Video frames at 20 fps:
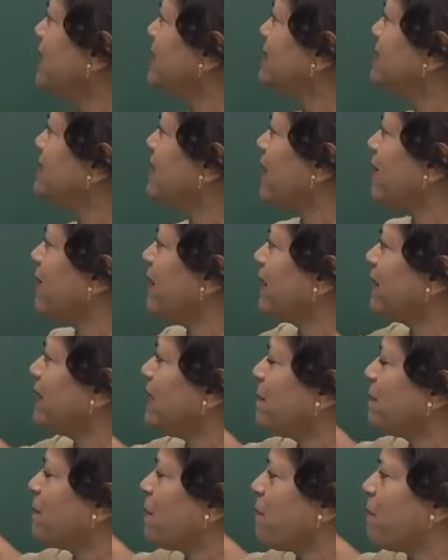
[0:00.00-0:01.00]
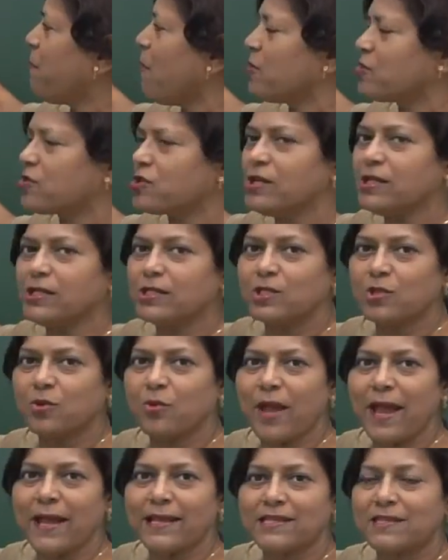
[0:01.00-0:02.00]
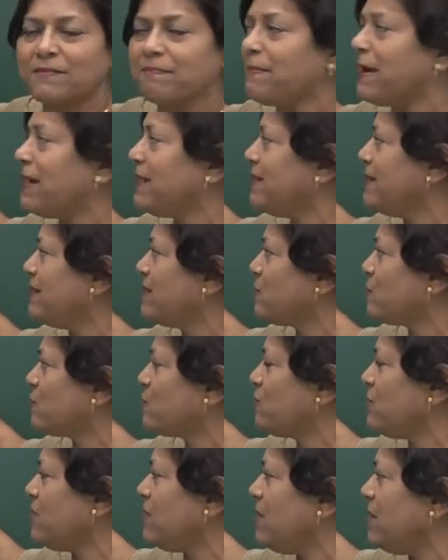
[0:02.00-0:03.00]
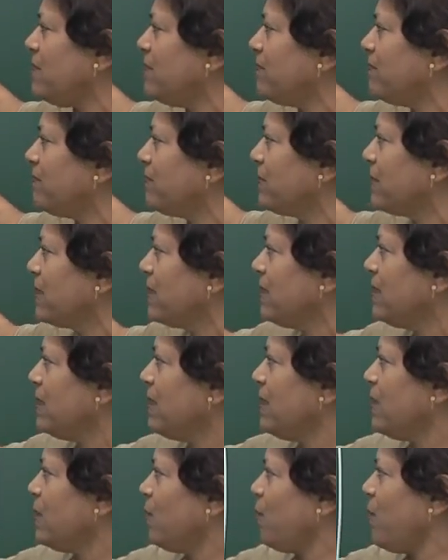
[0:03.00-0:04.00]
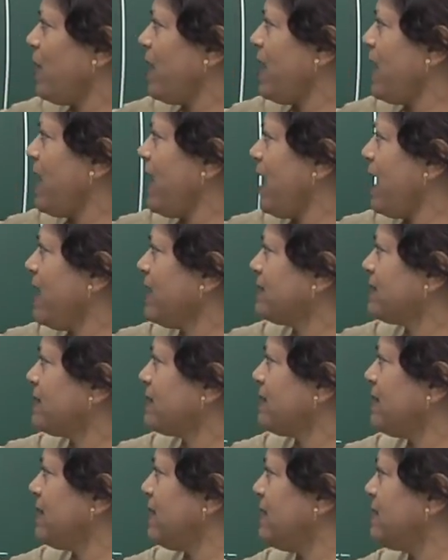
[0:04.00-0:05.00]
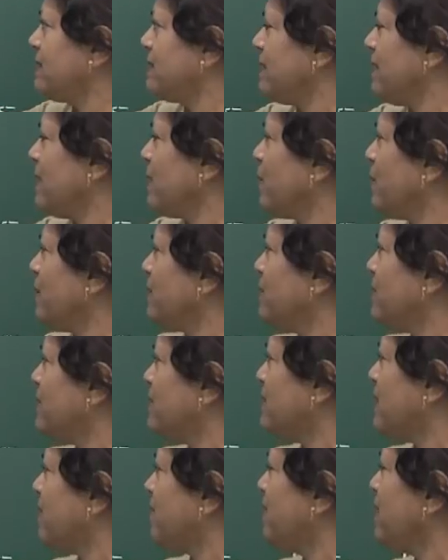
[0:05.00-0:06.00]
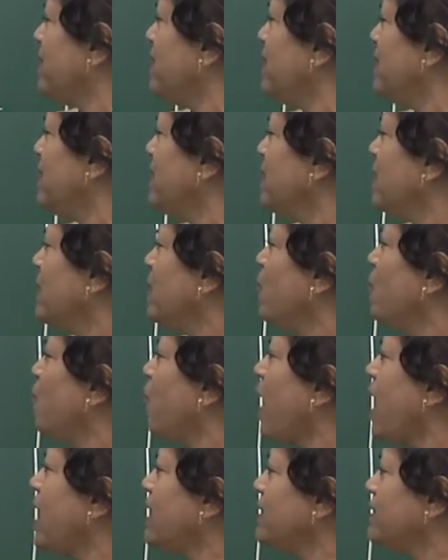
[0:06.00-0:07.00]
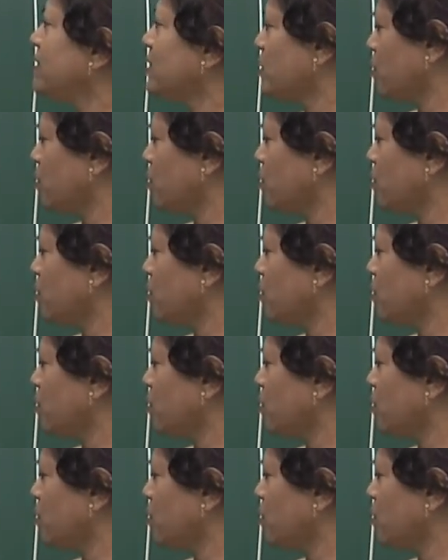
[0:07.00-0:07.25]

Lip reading: is directly proportional to x minus 3, when x is equal to 7, y is